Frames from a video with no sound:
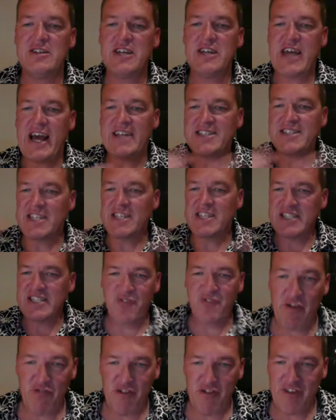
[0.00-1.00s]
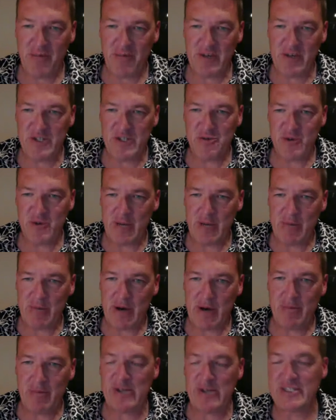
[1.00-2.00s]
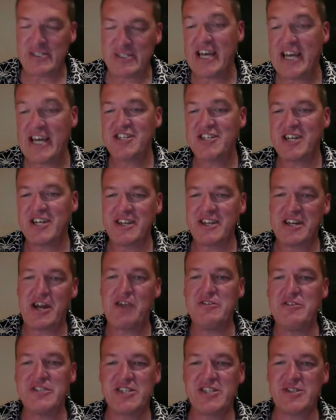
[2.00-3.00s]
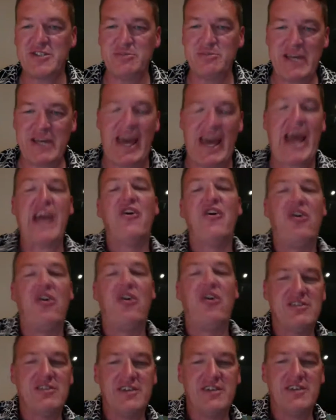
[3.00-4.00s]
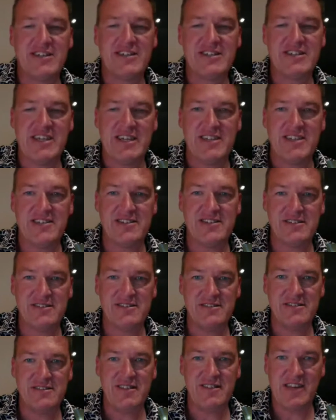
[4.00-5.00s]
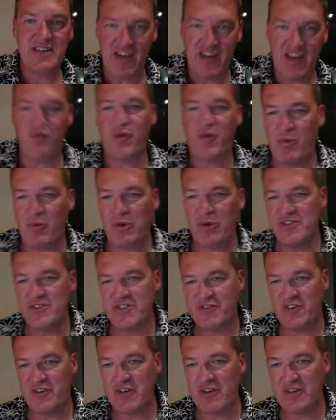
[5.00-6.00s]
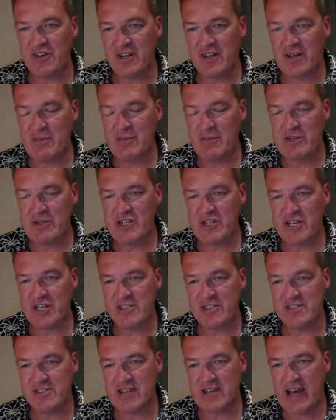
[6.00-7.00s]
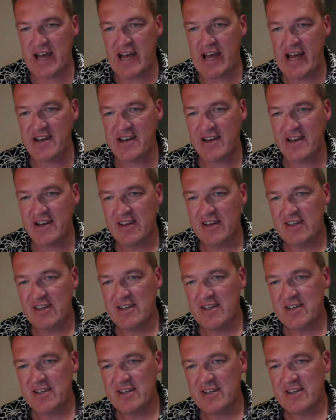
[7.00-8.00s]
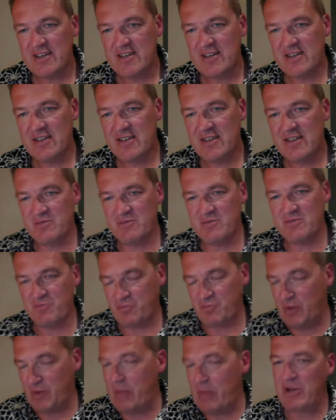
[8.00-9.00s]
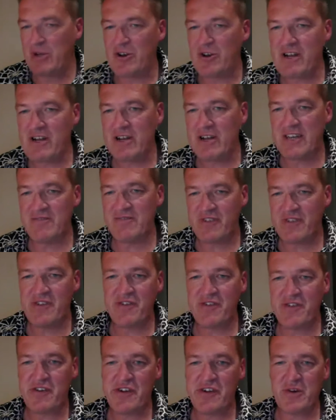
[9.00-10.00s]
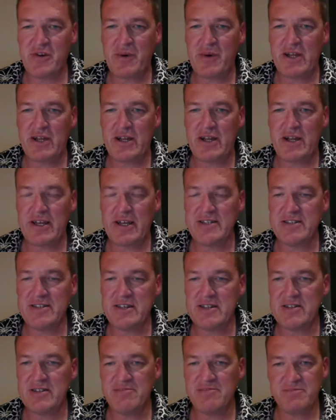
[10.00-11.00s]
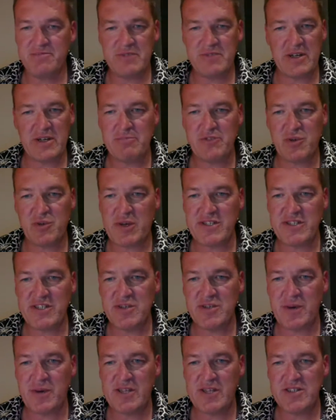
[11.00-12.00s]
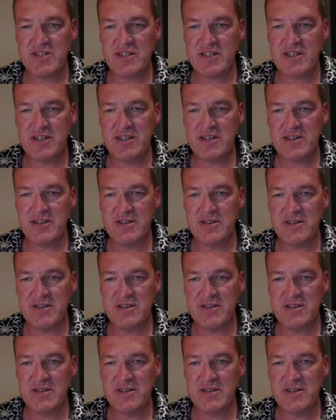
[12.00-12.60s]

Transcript: the catalyst for everything we're talking about, because actually the current system cannot exist if we want to fight climate change. And people have got to realise that very, very quickly, and come 2020,